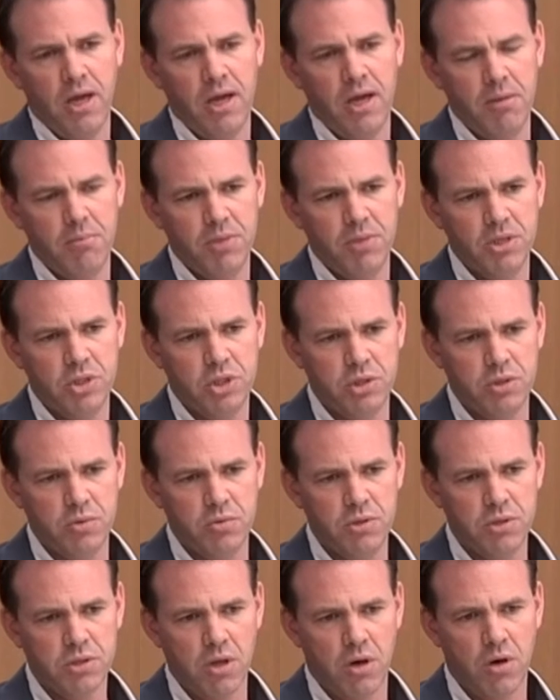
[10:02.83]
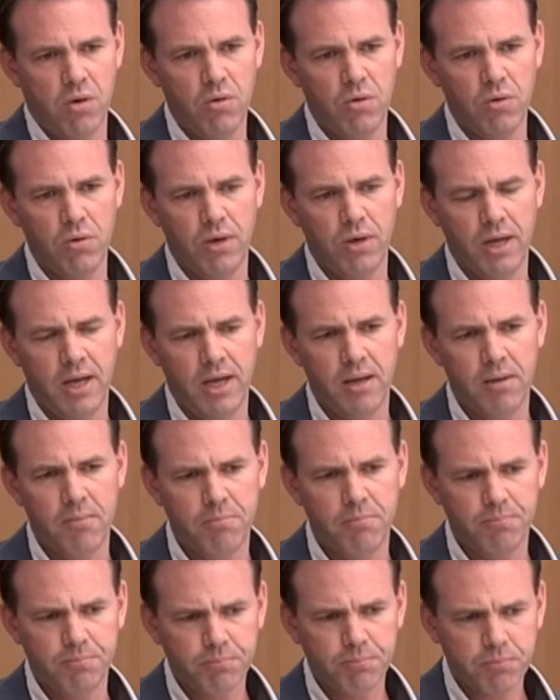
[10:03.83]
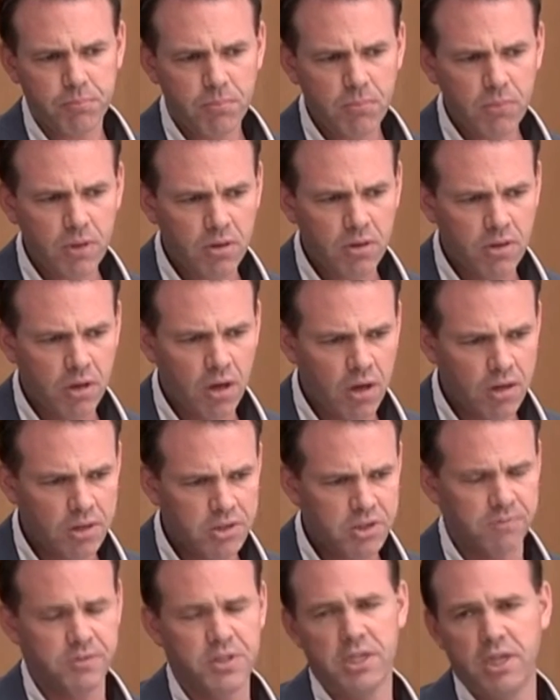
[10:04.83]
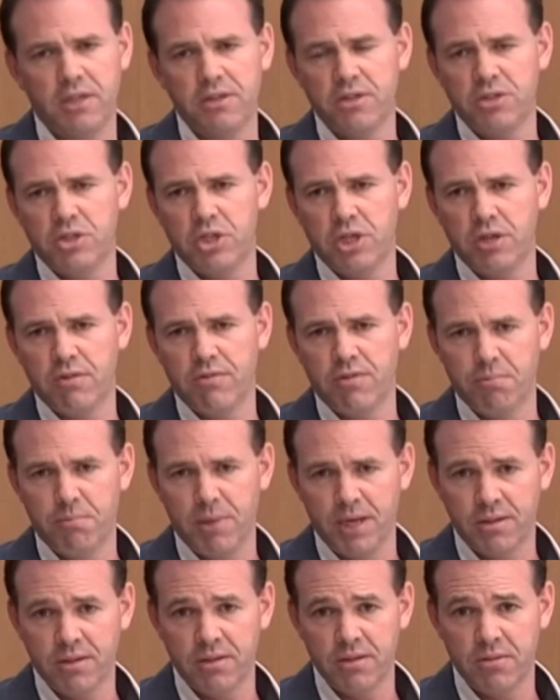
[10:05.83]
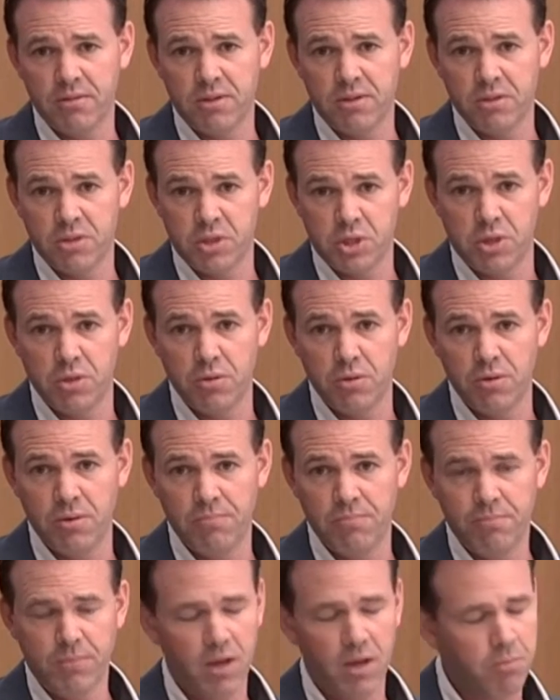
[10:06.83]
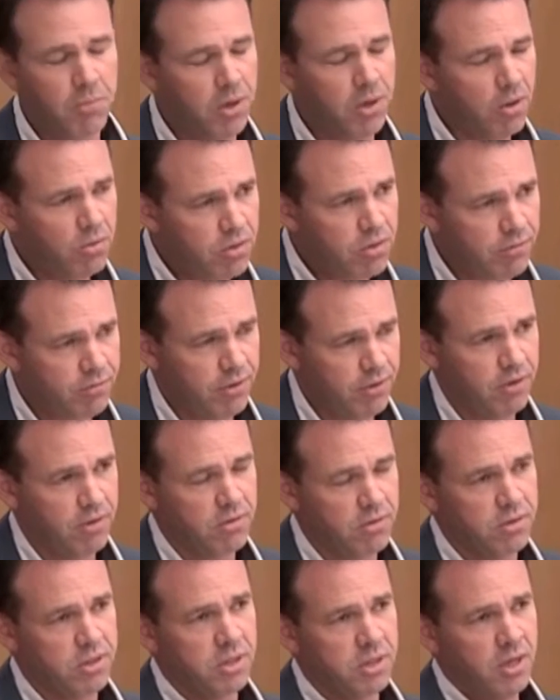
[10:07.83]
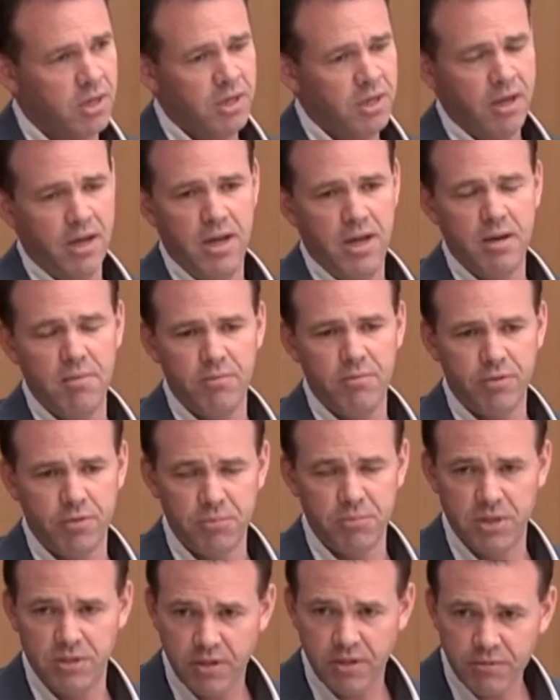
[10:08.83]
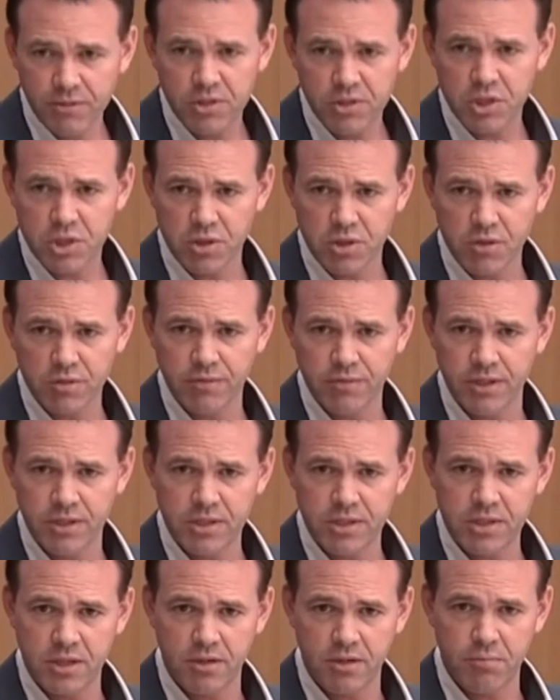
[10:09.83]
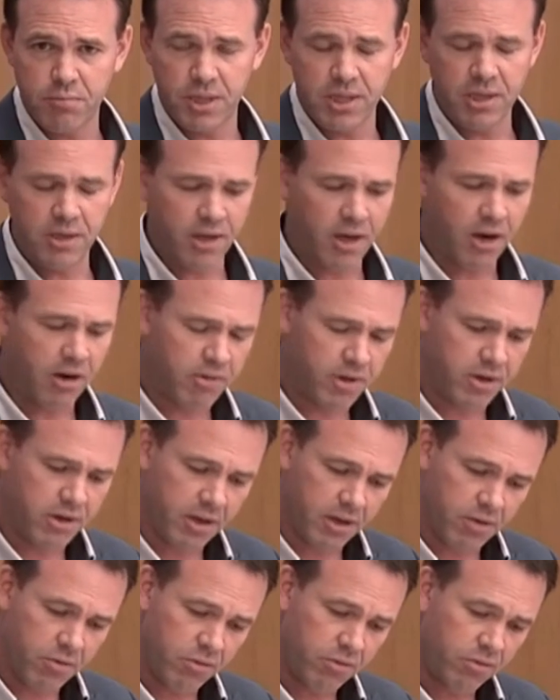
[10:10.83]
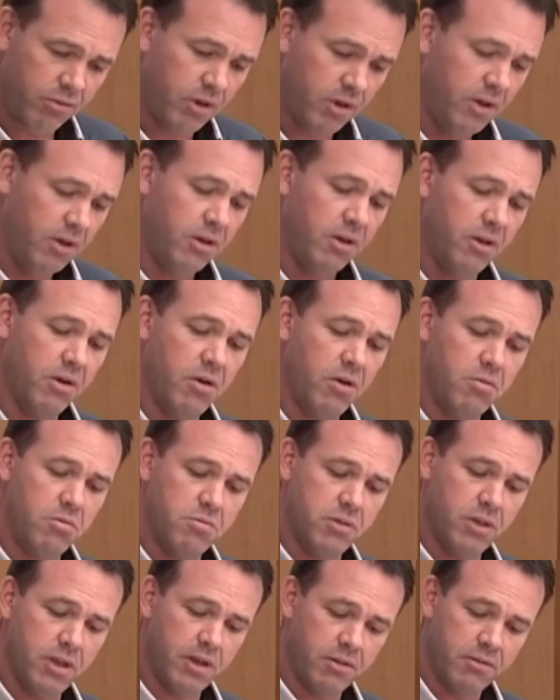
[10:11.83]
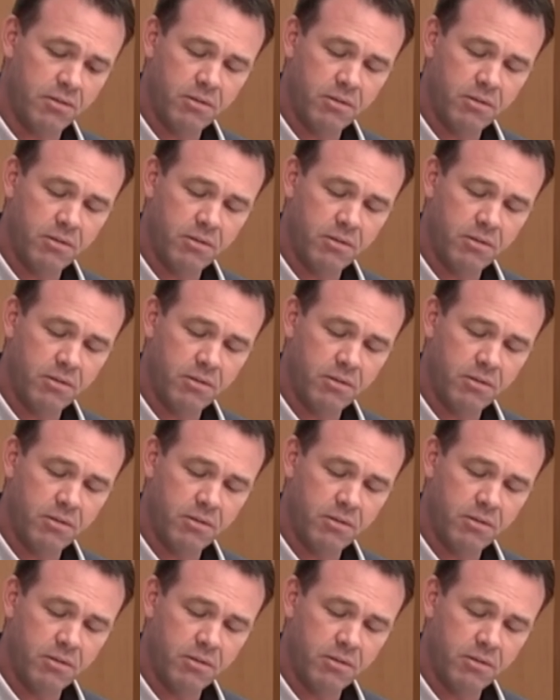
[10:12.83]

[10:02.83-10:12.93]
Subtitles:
issue, is the whole cost of sending children back to school. And we know the figures from the different surveys that have been carried out, that